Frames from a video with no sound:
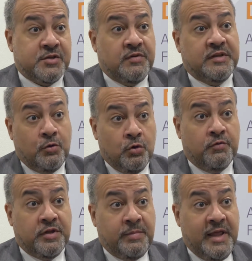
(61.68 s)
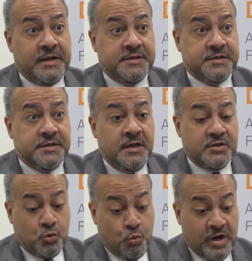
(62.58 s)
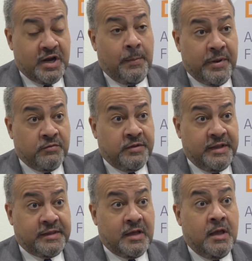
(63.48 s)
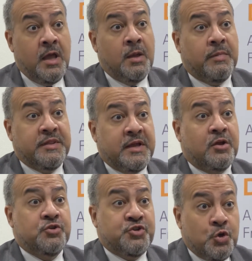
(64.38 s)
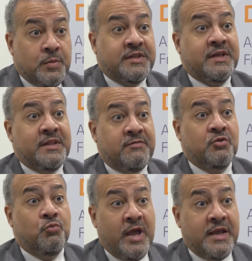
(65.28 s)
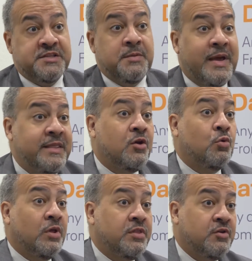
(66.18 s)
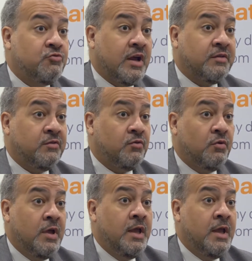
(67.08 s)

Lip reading: of it all over the place. So one copy of the data, but then consume it in different ways depending on what they're trying to do.